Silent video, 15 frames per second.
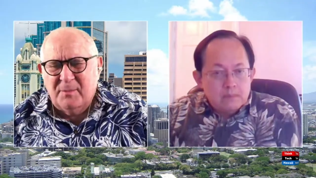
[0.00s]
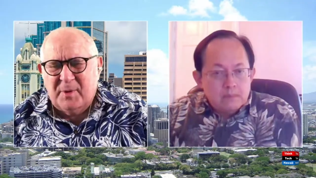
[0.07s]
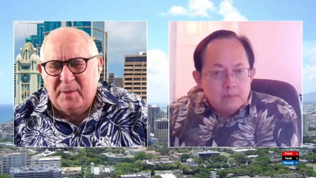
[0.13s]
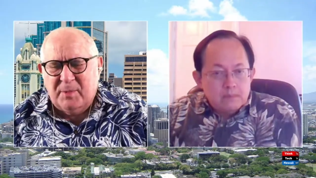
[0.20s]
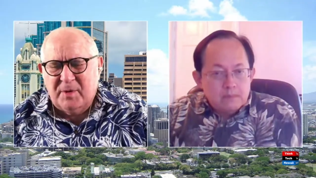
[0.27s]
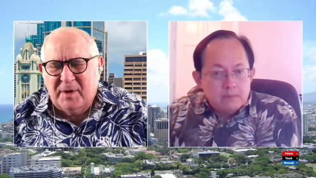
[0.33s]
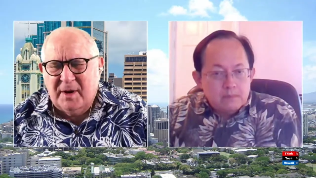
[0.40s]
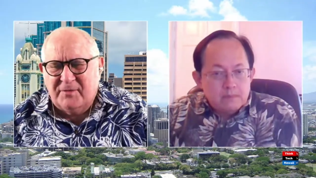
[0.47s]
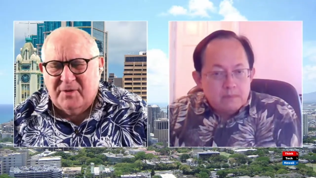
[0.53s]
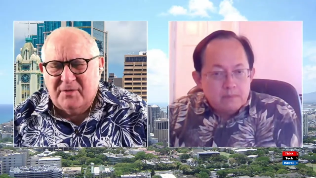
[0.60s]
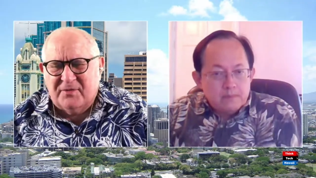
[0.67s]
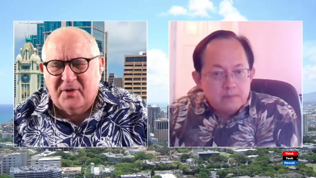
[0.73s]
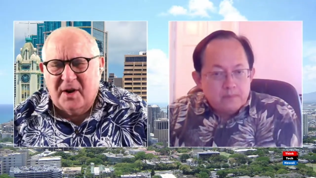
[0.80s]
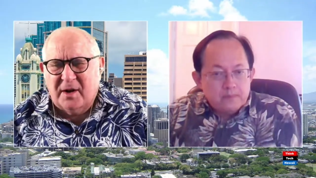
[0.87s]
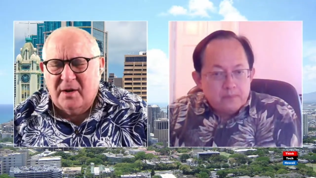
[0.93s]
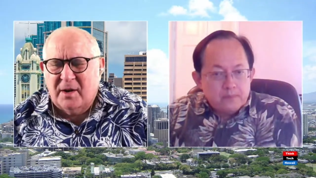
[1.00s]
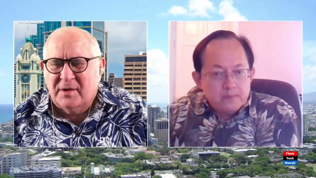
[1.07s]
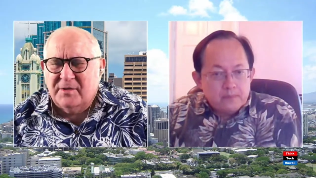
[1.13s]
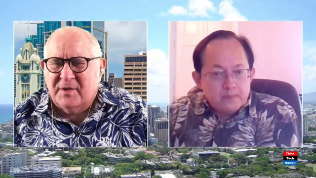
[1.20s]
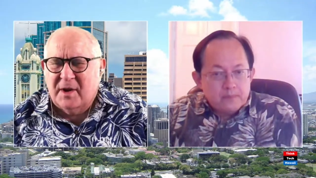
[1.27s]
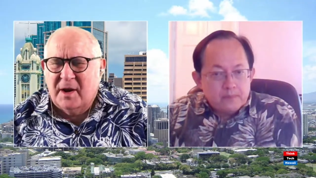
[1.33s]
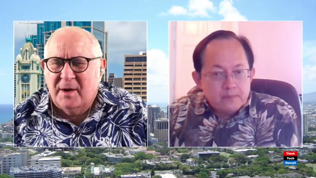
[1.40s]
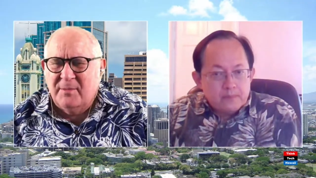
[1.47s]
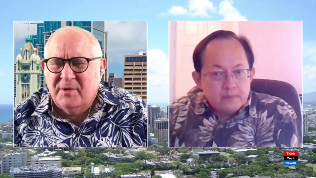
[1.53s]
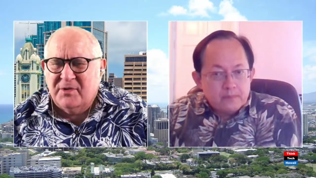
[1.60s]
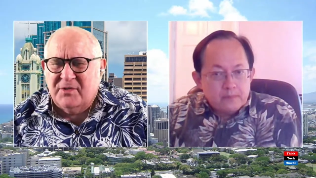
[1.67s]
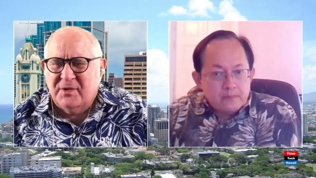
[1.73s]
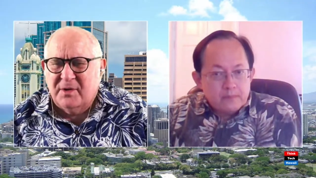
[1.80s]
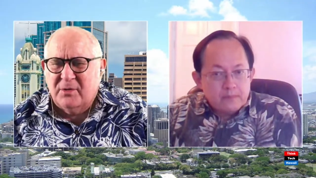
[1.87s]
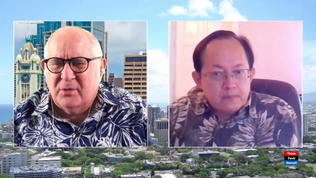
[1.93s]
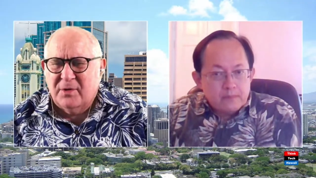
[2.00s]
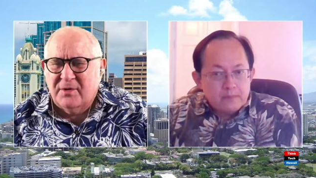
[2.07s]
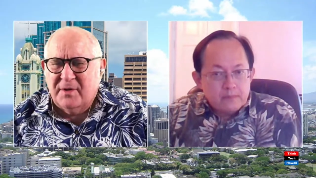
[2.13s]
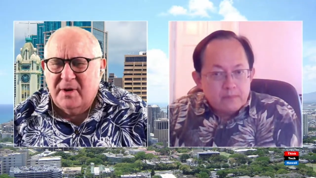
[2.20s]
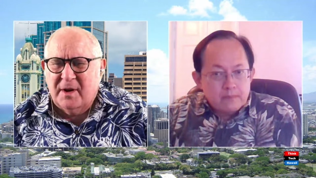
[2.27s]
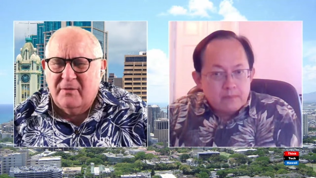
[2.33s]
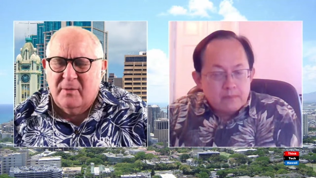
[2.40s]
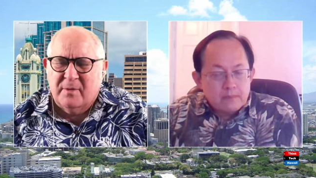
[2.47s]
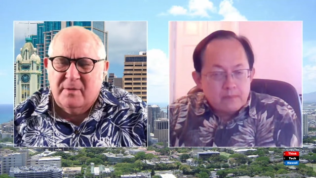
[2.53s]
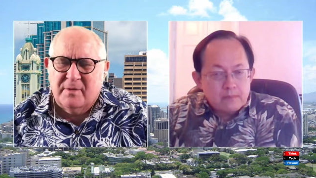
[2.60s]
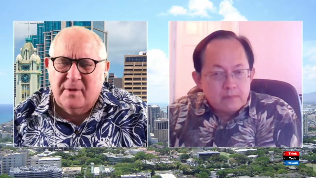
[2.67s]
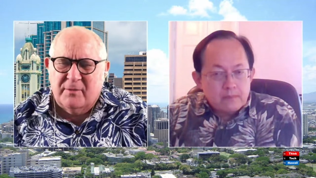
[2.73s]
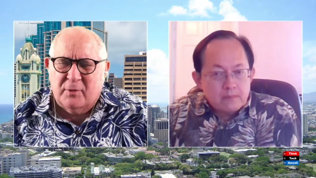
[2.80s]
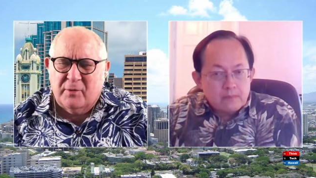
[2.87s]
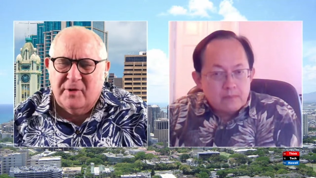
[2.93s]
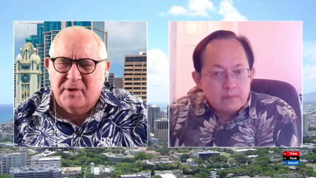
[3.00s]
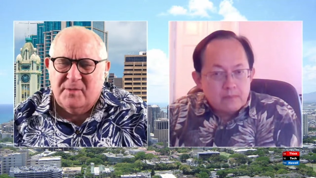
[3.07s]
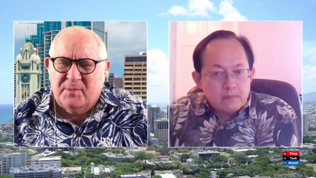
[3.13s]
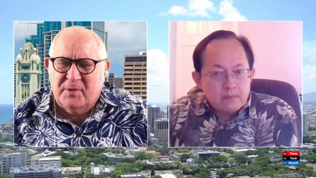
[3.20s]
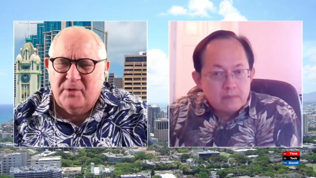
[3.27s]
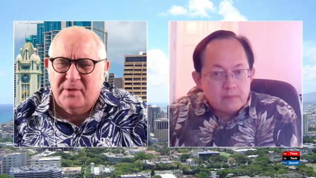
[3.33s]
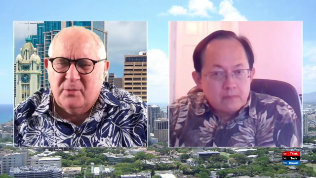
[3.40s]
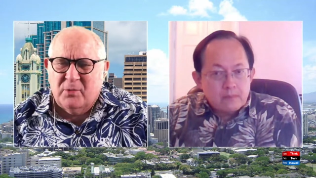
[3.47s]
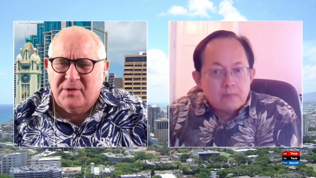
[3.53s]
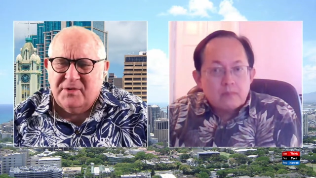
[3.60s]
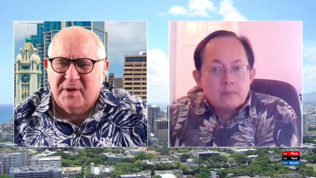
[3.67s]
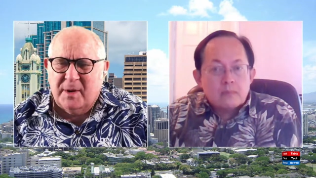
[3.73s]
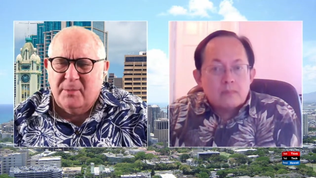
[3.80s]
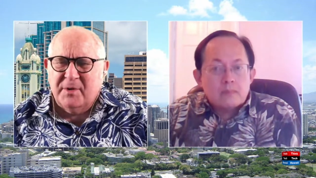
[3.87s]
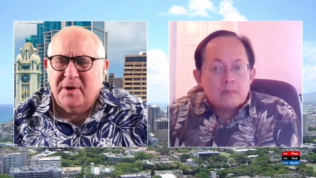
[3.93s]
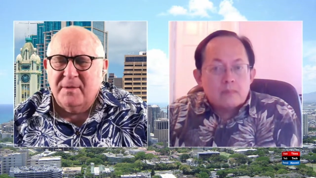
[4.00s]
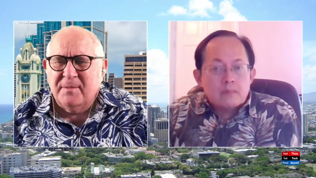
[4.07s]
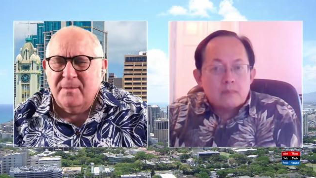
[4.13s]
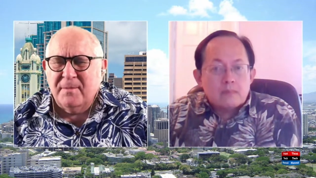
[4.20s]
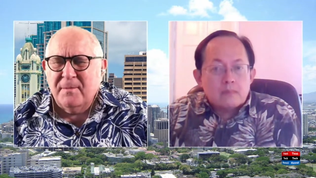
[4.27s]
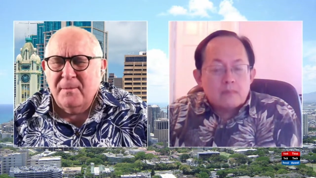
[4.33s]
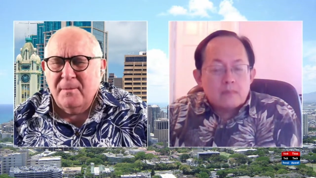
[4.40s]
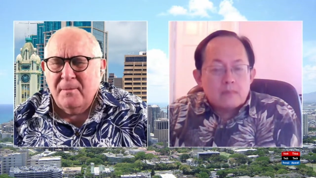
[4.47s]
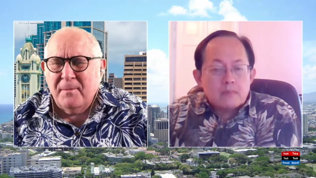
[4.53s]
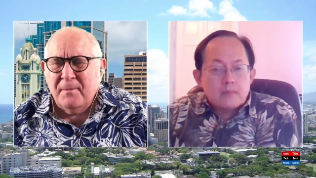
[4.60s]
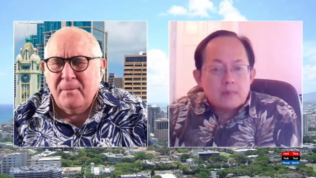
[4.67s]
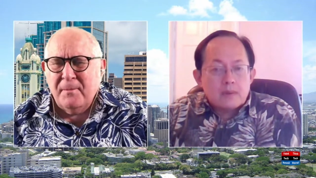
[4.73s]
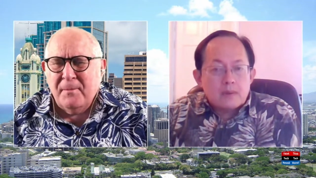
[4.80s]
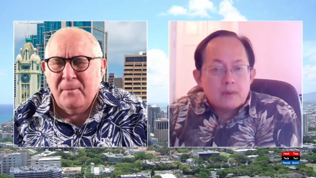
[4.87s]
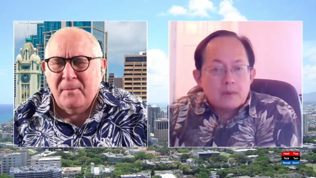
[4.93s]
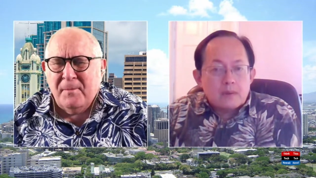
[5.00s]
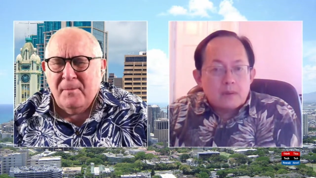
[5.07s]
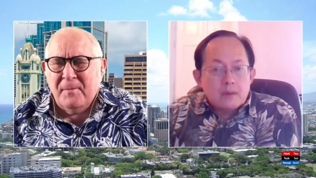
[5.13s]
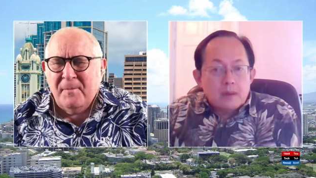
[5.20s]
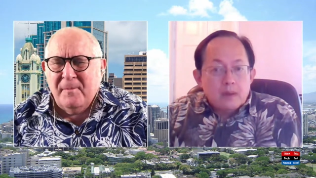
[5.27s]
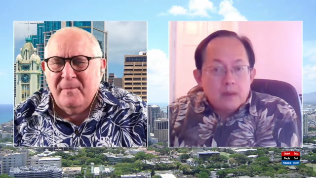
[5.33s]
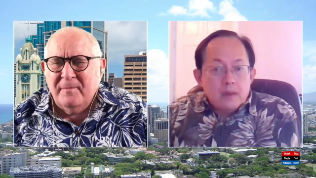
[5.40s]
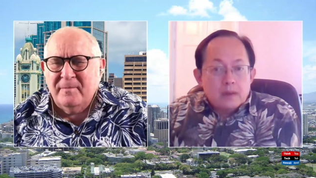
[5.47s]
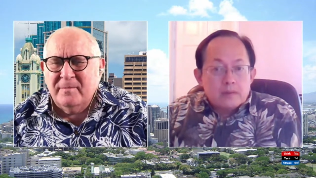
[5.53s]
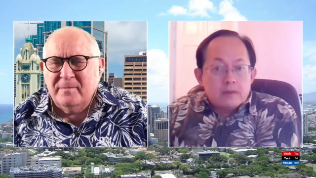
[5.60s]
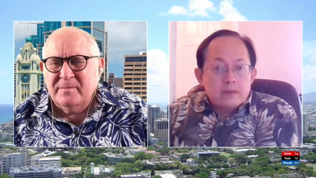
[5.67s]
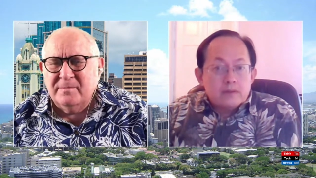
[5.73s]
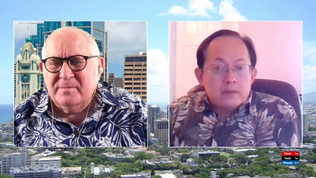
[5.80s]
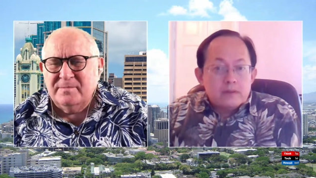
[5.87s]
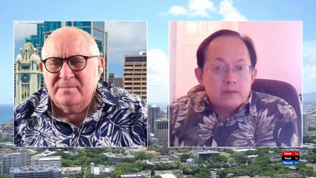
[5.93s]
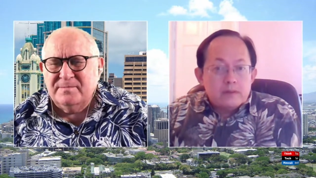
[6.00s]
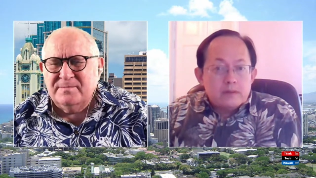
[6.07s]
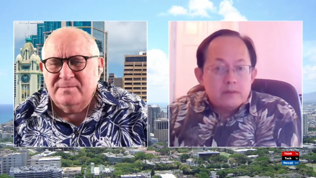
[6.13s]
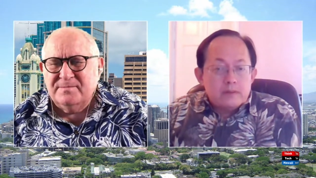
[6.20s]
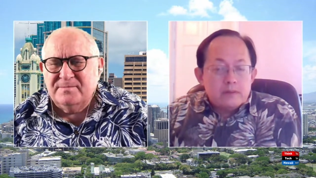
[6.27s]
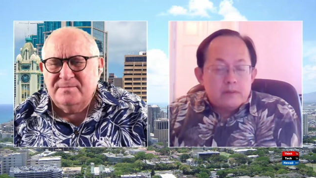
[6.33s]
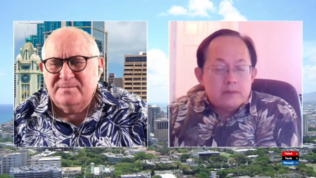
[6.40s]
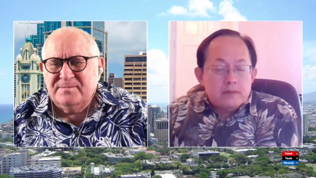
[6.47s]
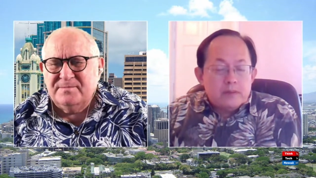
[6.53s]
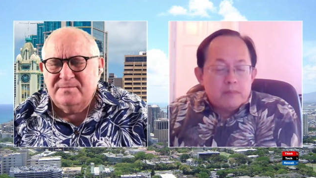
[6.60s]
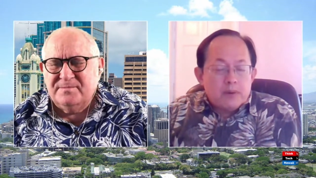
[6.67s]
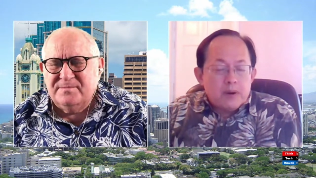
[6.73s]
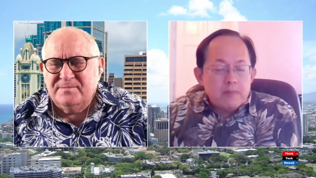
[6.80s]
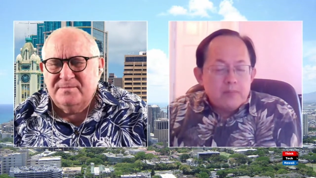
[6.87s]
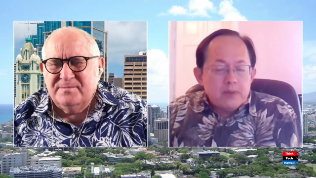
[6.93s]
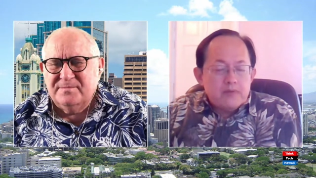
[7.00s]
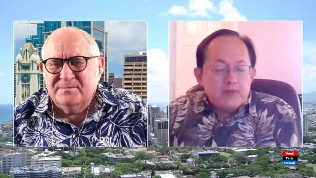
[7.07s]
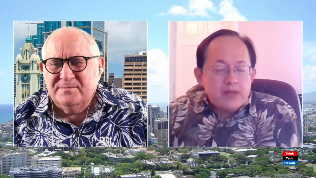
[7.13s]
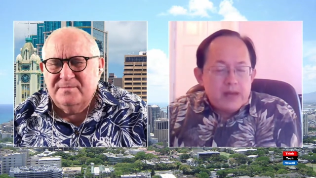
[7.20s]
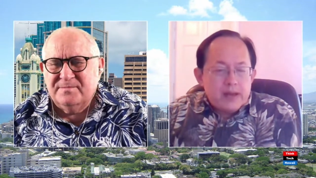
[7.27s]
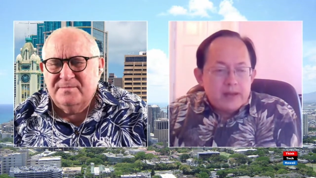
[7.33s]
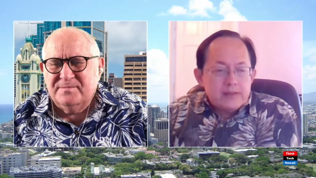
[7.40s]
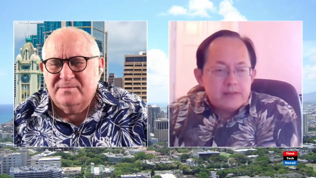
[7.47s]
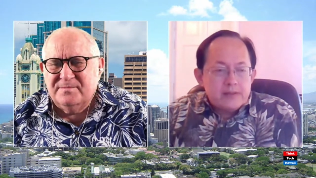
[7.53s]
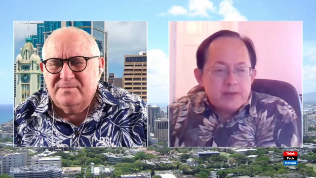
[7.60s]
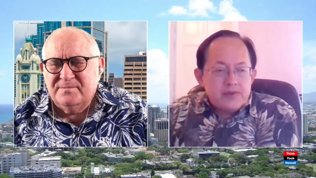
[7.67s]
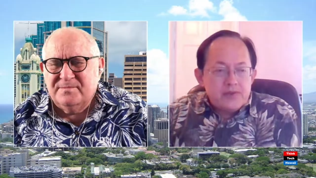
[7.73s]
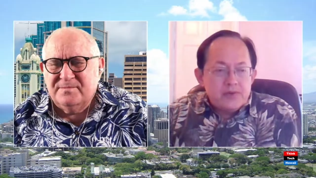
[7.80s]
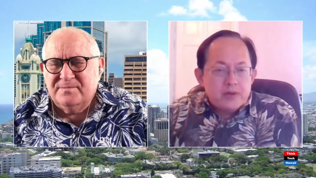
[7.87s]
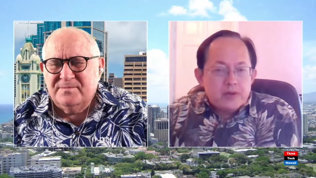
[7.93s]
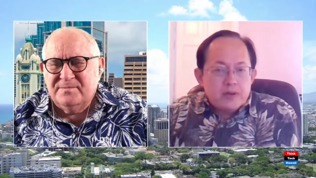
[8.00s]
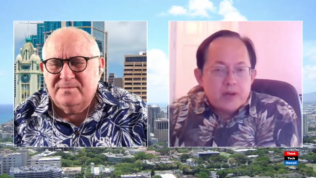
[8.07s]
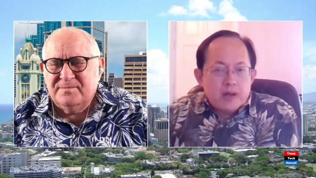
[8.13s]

Speaker 1: people have to file on time this year, or they have a, they have a grace period? What's happening?
Speaker 2: Yeah, the, the, the Department of Tax issued